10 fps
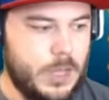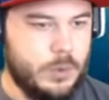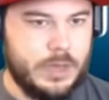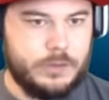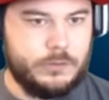
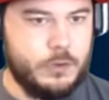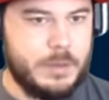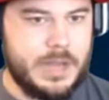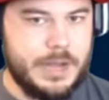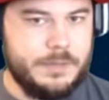Okay, so
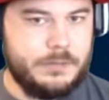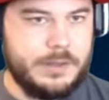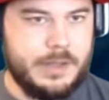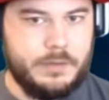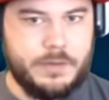behind the
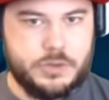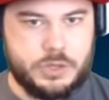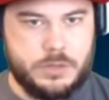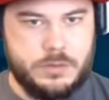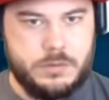
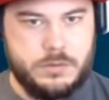television.